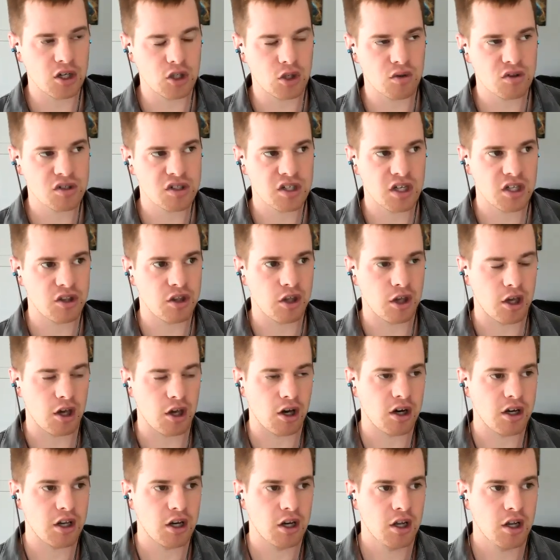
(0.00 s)
And you said the
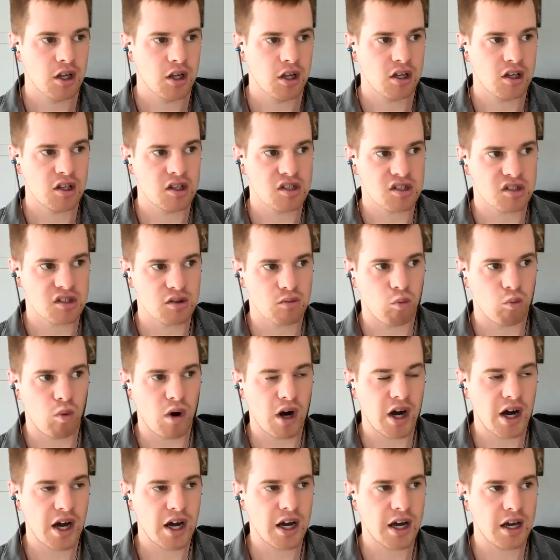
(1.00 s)
gut is
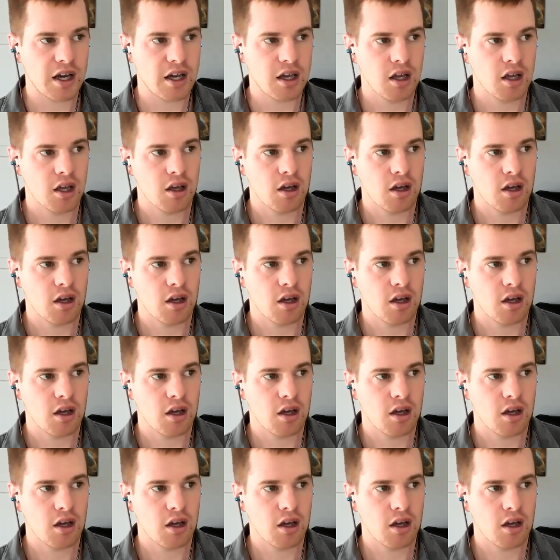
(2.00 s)
why